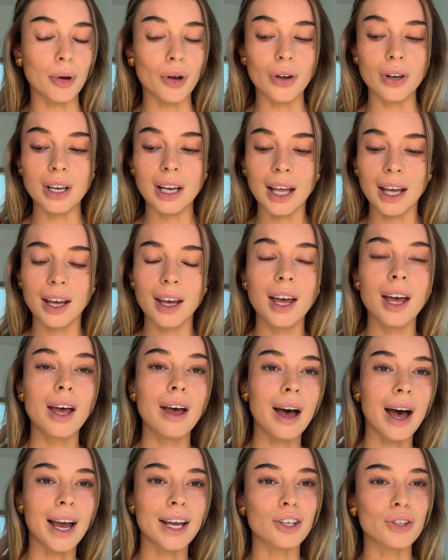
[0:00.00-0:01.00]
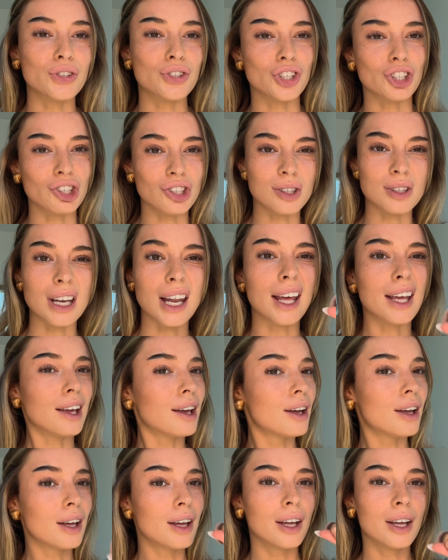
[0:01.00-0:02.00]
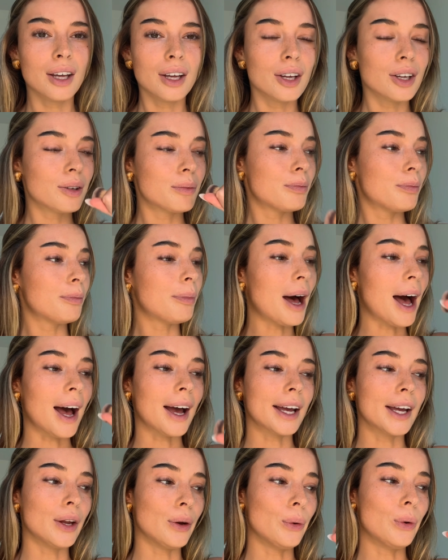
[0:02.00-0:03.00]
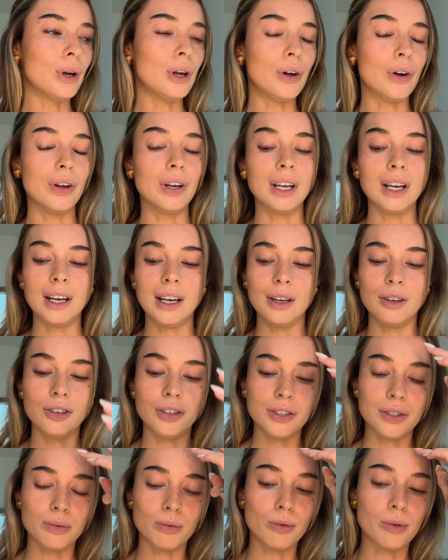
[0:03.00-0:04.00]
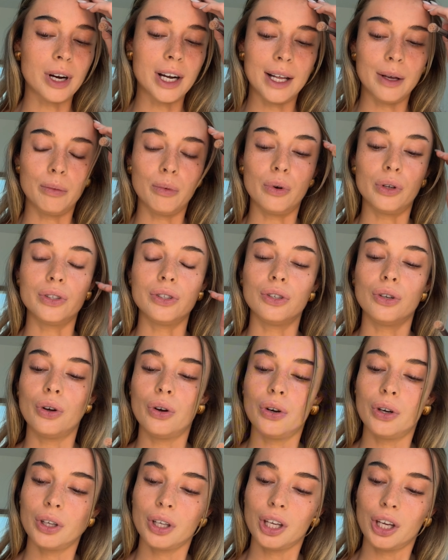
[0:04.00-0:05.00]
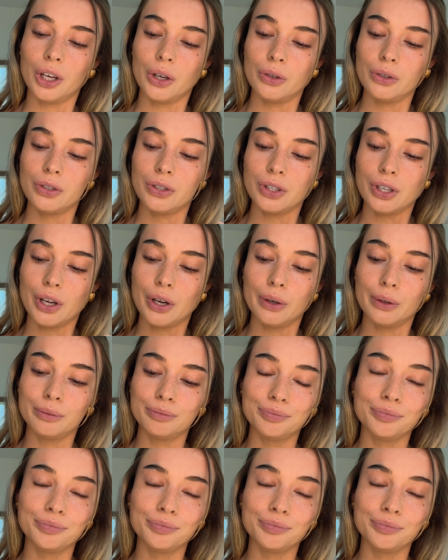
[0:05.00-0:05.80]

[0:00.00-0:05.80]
on. Like, I used to just like pack it all on and it just really was not cute. So